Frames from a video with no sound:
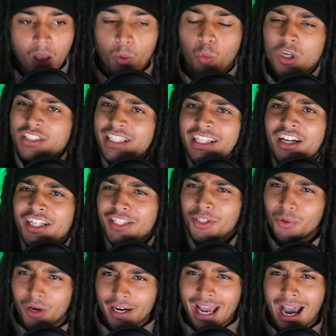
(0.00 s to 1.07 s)
What's he going to
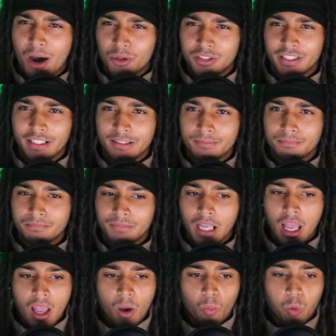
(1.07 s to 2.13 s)
do on housing?
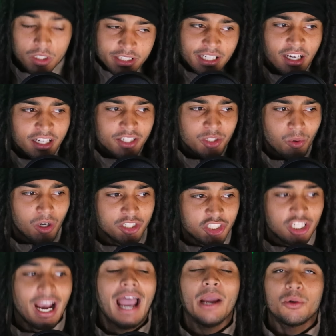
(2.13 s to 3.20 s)
What's he going to do on
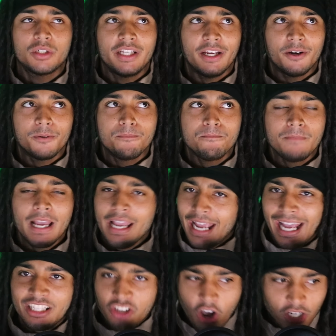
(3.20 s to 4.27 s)
childcare?
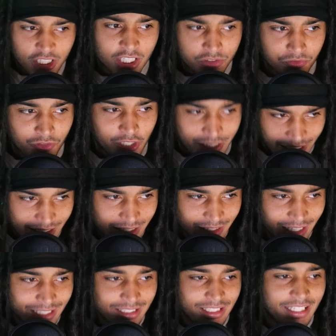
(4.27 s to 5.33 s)
It's all just
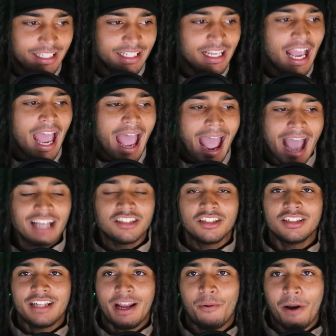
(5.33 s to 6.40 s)
ridiculous. He has
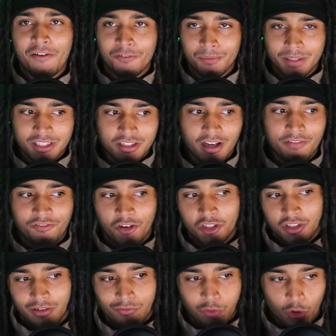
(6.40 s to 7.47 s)
to stay away from this stuff
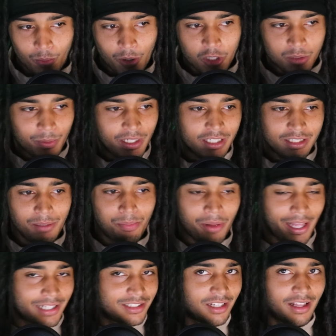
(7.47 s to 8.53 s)
first and foremost because he
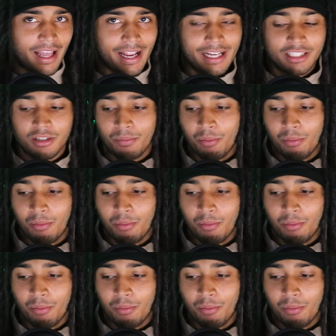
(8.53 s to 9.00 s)
plans to let his